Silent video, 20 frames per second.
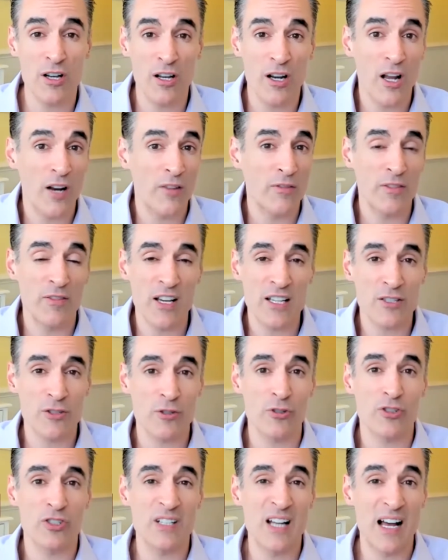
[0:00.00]
A lot of
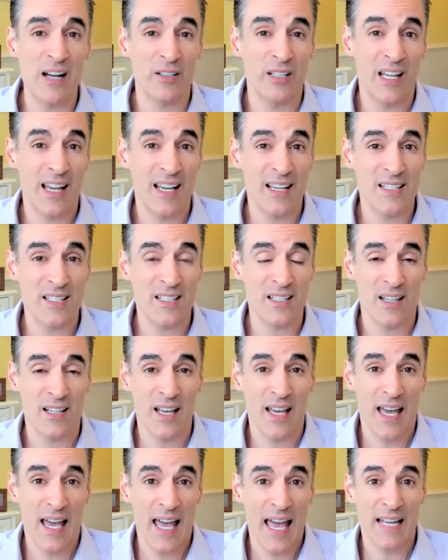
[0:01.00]
investors nowadays
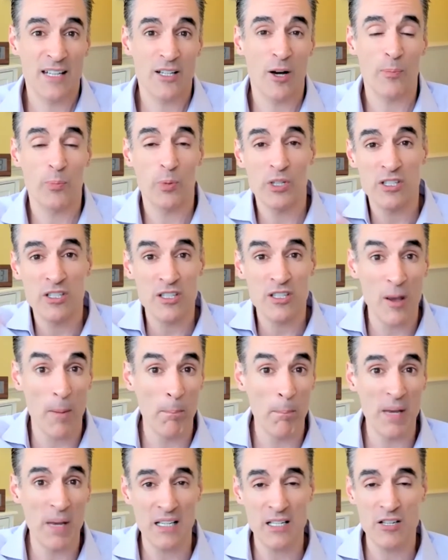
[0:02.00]
end up with
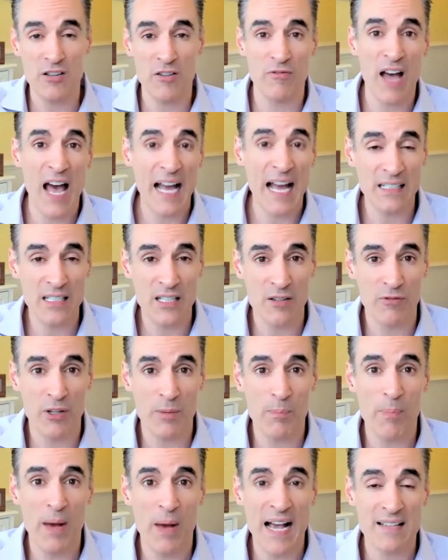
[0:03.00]
some mix of active
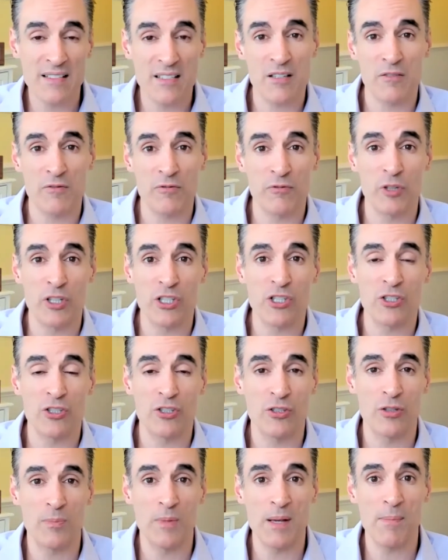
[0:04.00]
and passive, which
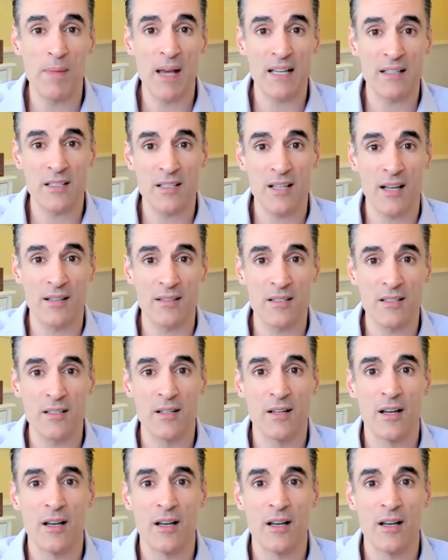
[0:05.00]
to me makes sense.